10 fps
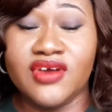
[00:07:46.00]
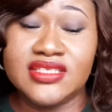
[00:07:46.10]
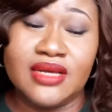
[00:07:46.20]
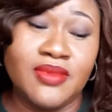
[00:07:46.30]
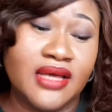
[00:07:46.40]

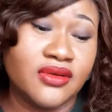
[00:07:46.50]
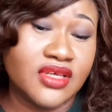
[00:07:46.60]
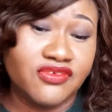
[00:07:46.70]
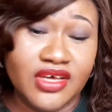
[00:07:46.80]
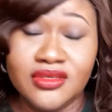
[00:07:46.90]
I'm like, okay,
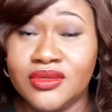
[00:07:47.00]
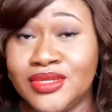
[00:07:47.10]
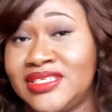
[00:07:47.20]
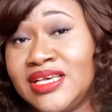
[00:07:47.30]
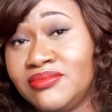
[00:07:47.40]
fine,
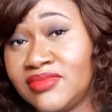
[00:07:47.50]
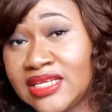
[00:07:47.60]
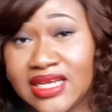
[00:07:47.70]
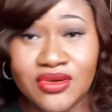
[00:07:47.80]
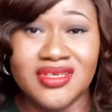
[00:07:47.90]
it's him.
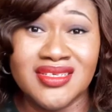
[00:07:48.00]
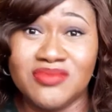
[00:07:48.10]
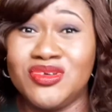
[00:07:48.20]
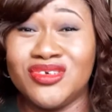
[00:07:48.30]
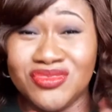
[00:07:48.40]
That's how he is.
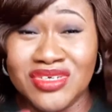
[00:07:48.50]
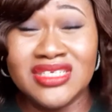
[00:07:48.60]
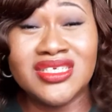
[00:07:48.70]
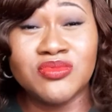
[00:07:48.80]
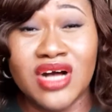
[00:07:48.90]
Because reading
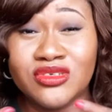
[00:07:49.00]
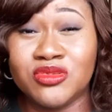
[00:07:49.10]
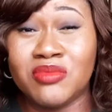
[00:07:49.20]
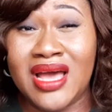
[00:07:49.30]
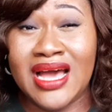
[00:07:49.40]
this book has
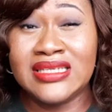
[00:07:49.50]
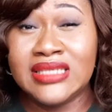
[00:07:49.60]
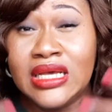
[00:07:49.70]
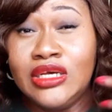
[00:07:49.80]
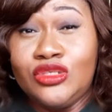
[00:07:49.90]
opened my eyes
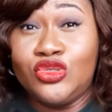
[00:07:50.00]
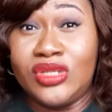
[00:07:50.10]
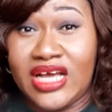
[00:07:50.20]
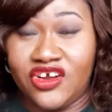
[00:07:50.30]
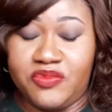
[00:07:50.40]
to the
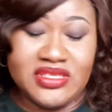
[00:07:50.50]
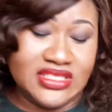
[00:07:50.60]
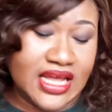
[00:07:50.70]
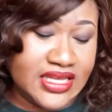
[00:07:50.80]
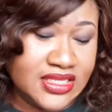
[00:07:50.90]
kind of person
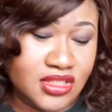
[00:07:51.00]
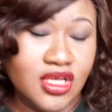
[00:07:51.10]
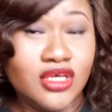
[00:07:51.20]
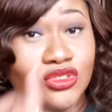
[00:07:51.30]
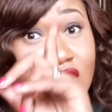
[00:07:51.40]
that he is.
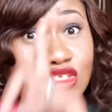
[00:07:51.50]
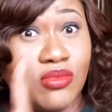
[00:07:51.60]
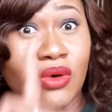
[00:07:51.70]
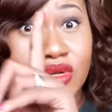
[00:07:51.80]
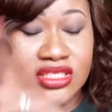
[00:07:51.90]
So that's
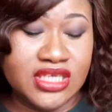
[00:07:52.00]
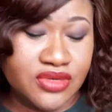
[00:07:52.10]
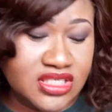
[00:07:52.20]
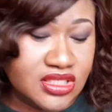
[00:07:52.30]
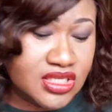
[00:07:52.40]
number 1.
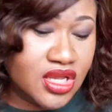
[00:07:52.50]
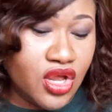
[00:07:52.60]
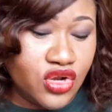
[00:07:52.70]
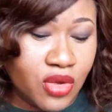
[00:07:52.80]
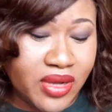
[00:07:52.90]
Integrity is key.
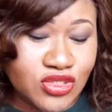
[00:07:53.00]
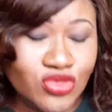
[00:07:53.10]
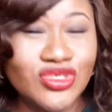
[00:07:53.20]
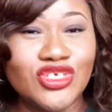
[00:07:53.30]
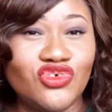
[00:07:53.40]
Number 2
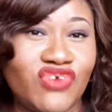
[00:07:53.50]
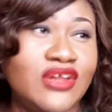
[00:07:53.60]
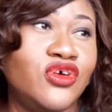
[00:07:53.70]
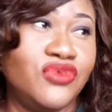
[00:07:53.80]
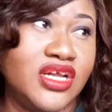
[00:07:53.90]
is to
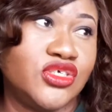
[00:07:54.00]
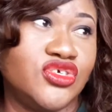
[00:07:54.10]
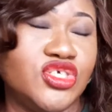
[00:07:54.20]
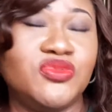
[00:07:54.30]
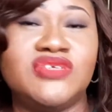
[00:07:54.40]
value your
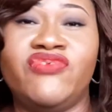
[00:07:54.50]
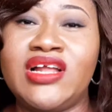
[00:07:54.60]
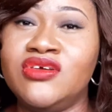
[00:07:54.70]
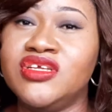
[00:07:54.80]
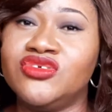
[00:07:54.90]
relationships.
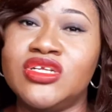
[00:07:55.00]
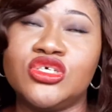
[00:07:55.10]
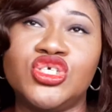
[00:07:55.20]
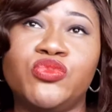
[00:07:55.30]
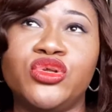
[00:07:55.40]
Valuing his
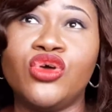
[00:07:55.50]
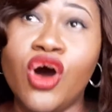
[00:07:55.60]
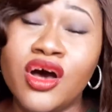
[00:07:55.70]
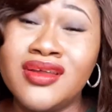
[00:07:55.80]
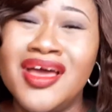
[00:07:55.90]
relationship with
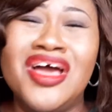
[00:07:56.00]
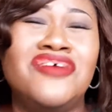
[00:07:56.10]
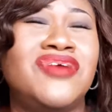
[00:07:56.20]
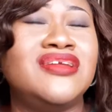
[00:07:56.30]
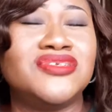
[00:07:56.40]
God,
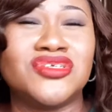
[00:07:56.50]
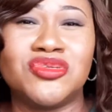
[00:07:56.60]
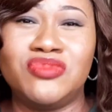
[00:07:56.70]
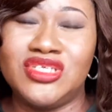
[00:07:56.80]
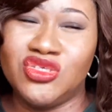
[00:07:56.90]
valuing
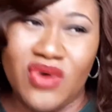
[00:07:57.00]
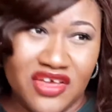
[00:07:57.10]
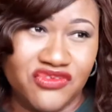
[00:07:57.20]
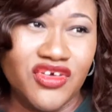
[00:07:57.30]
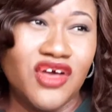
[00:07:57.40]
relationship with his
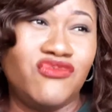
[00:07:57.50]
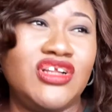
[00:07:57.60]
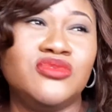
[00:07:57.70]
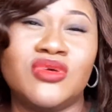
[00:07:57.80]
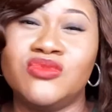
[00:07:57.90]
wife,
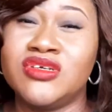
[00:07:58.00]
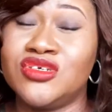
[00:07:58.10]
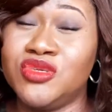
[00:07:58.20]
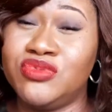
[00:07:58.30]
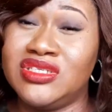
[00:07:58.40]
valuing
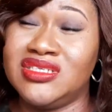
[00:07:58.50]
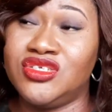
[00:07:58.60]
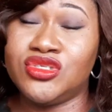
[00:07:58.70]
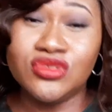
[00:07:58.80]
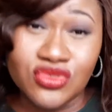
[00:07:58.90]
relationship with his
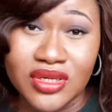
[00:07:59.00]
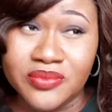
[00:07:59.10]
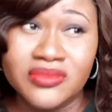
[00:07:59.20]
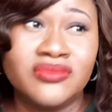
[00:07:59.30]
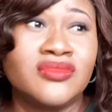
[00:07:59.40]
children.
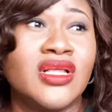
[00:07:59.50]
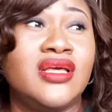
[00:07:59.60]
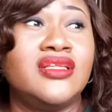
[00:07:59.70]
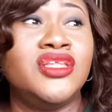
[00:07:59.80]
The